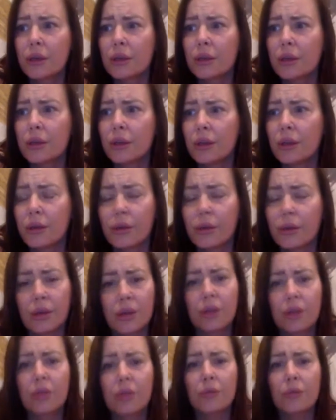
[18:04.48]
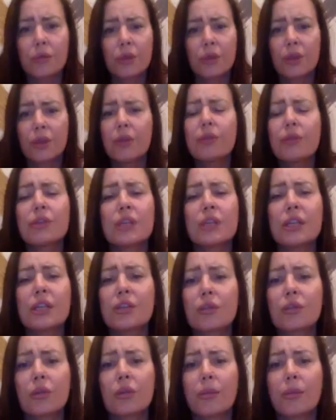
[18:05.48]
you know, hugely
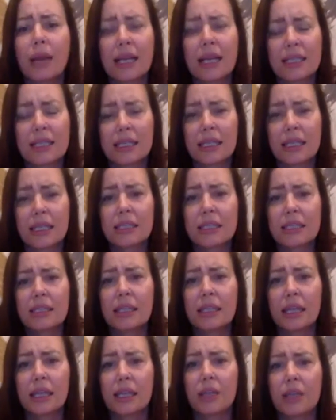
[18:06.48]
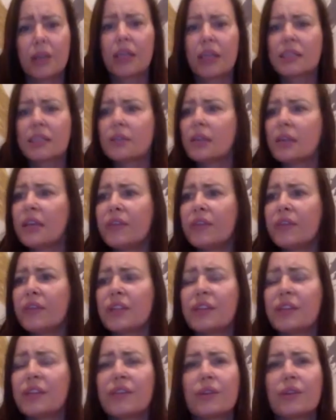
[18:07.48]
traumatic, isn't it? You know, that's even
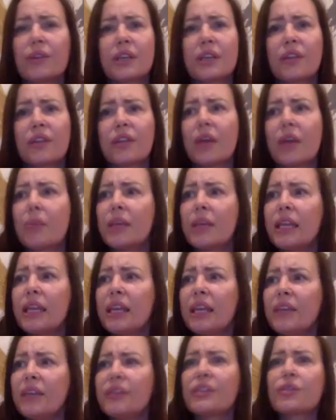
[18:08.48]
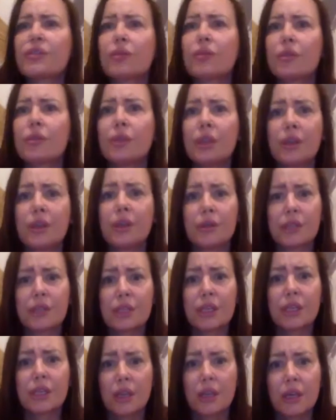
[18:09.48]
giving yourself that belief is, you know,
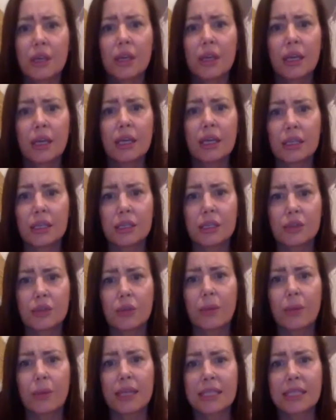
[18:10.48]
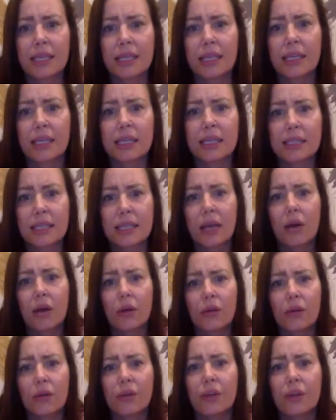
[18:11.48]
is traumatic in
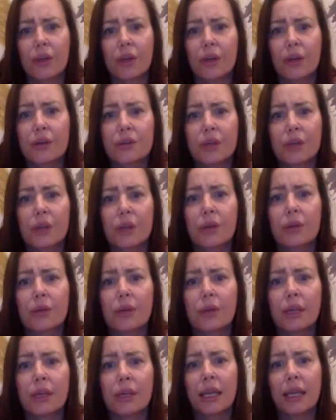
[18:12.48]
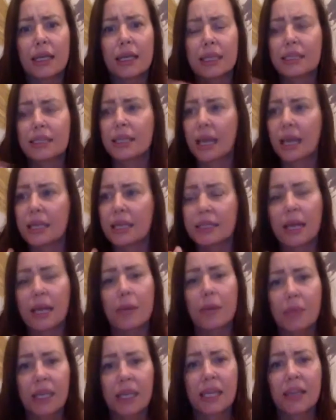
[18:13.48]
itself, you know. So, and it's, yeah, it's that
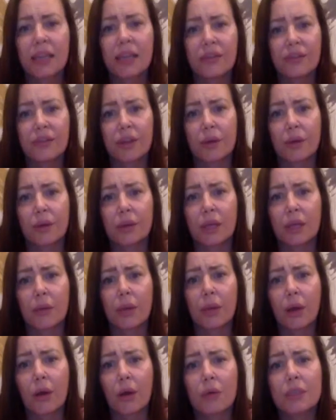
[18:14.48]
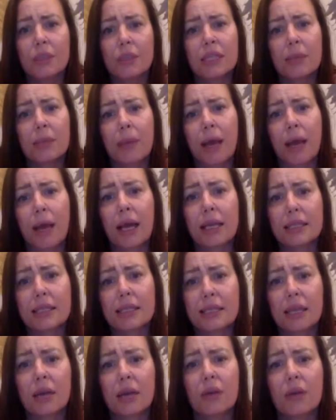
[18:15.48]
belief that we're holding about
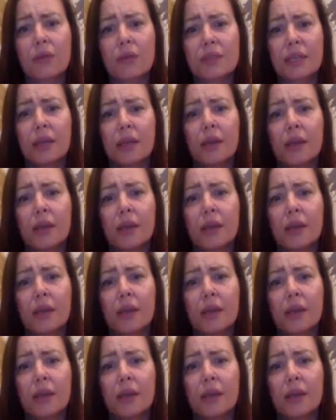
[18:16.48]
ourselves, that,